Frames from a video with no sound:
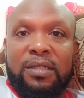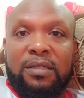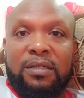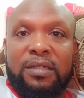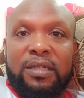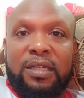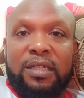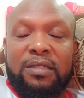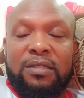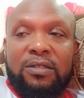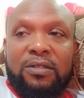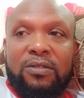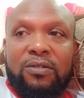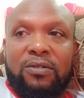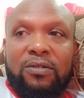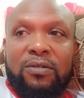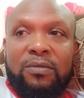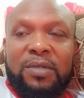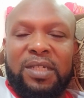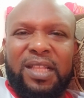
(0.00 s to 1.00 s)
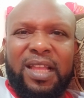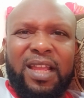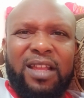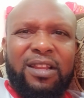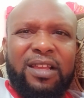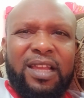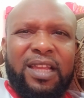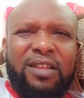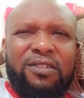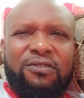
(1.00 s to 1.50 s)
Right, so, but
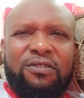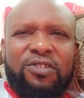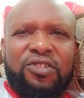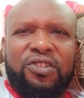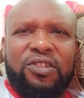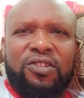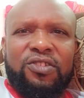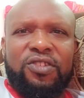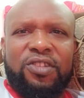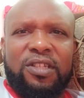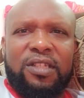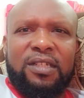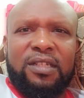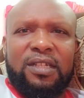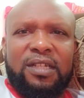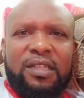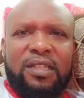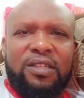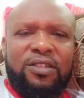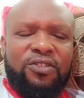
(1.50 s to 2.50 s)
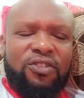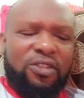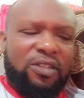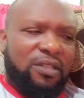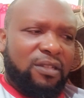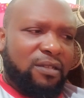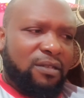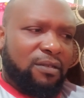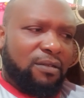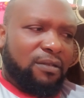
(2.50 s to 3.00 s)
I ain't rushing she. I mean,
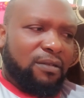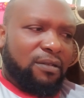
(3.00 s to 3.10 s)
she,